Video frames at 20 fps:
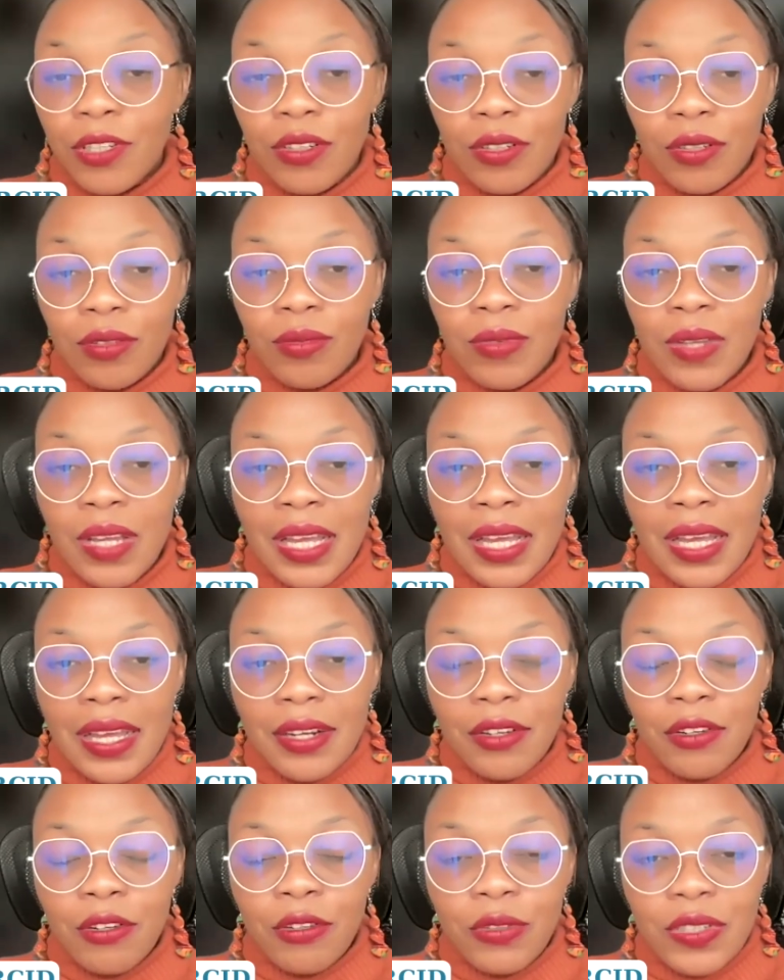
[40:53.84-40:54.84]
you know,
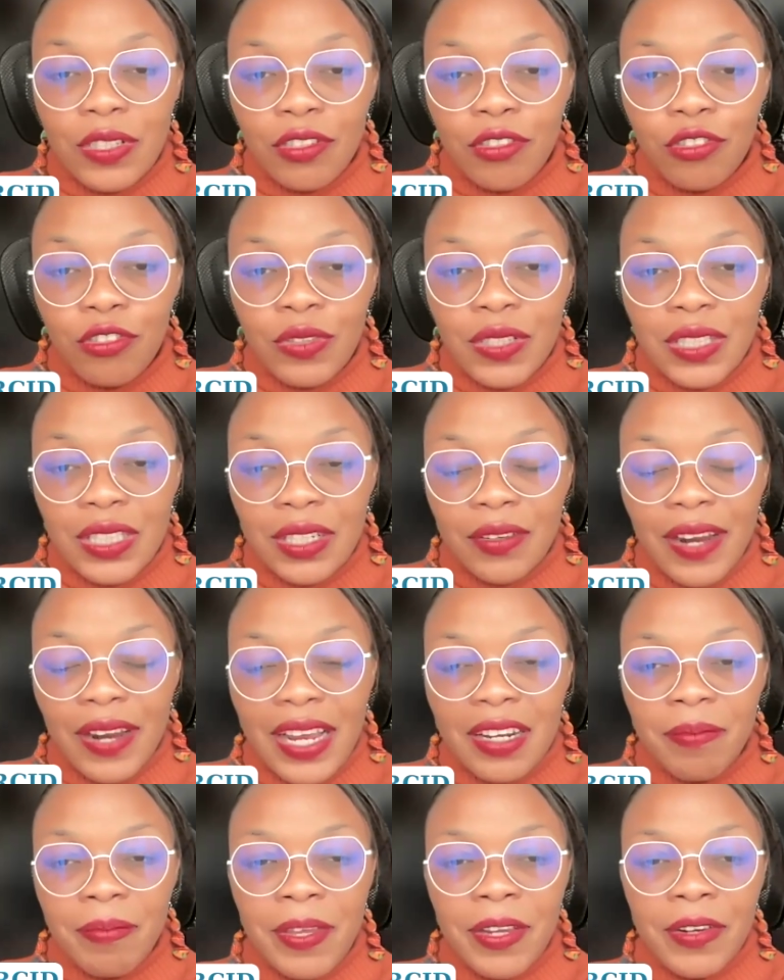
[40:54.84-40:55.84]
noticed during the
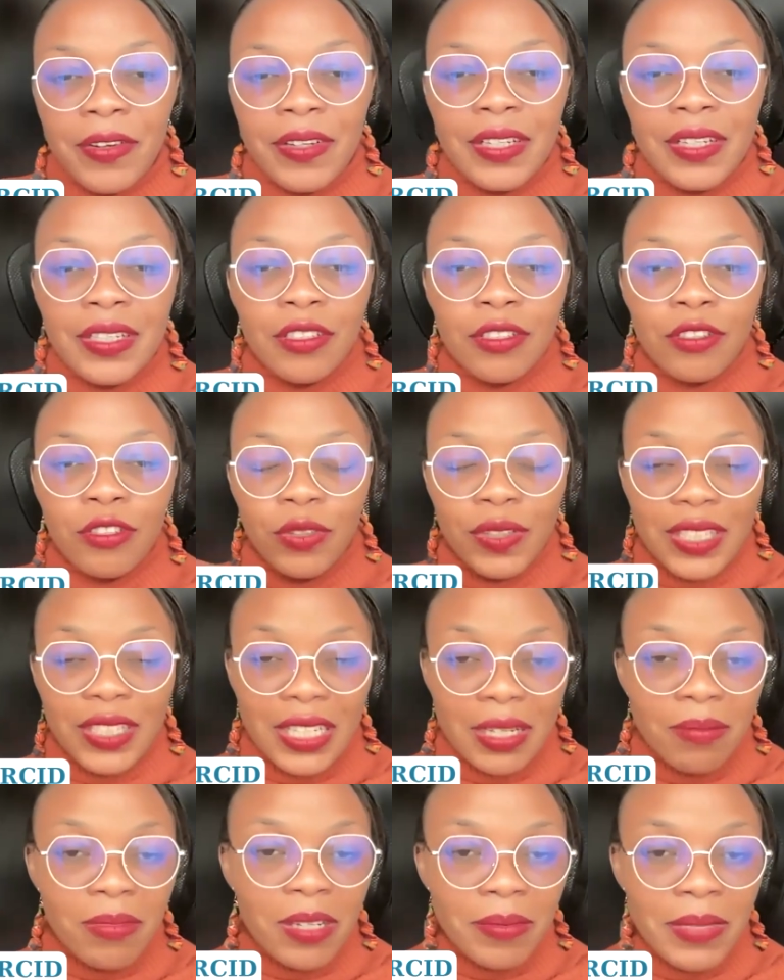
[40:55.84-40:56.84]
grant period, during
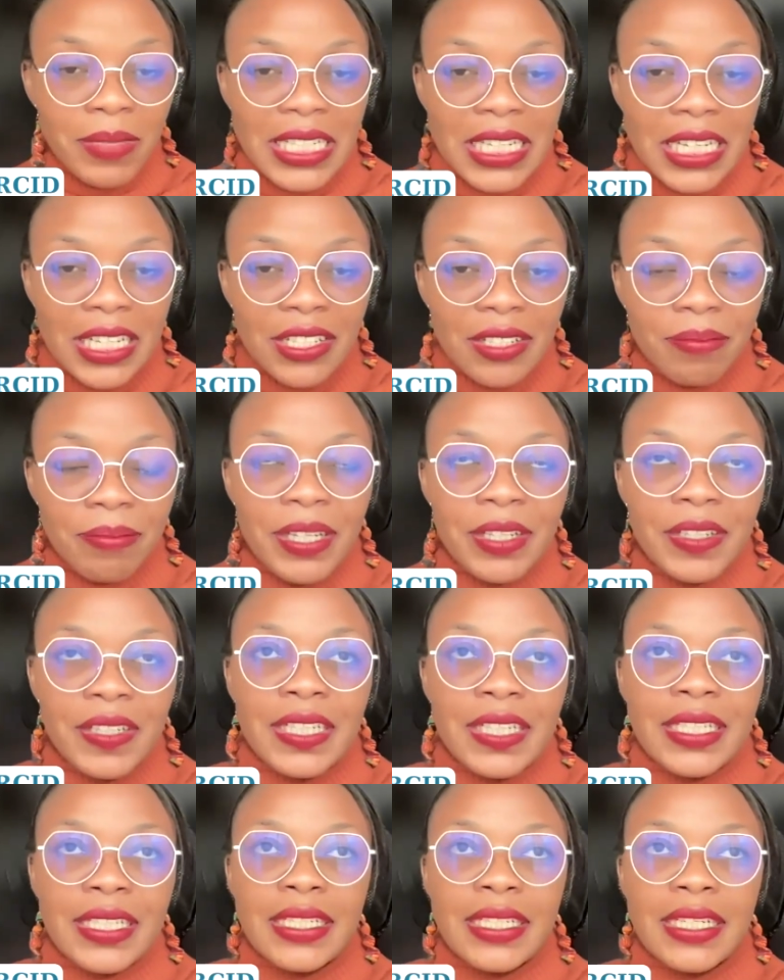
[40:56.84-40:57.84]
the implementation
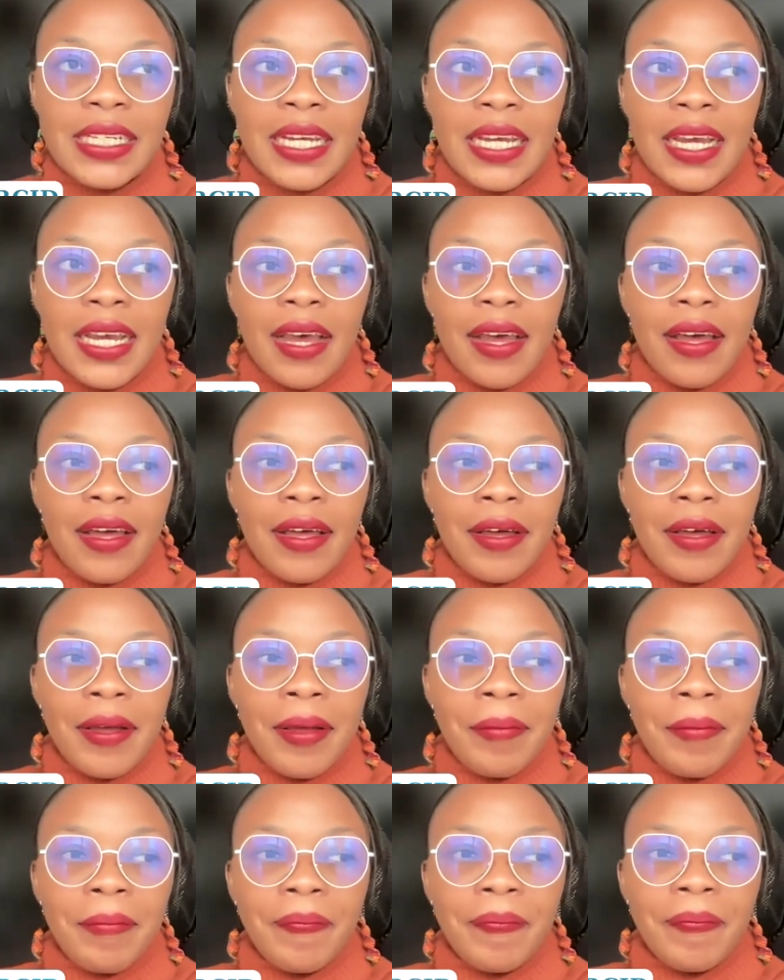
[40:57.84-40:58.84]
period.
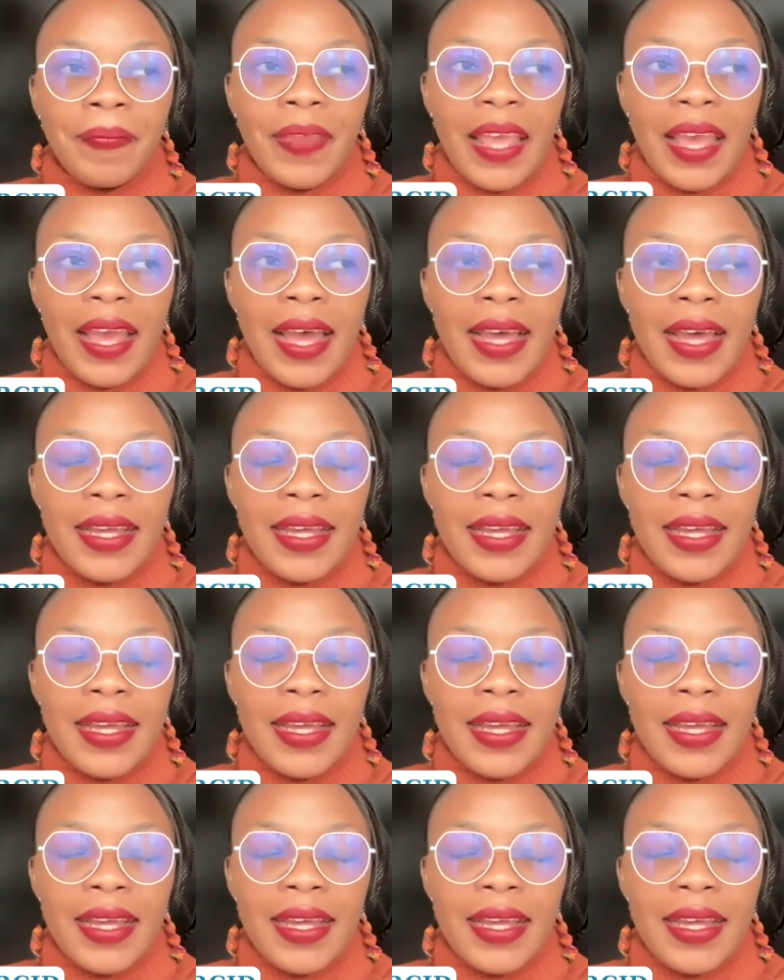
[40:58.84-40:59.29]
And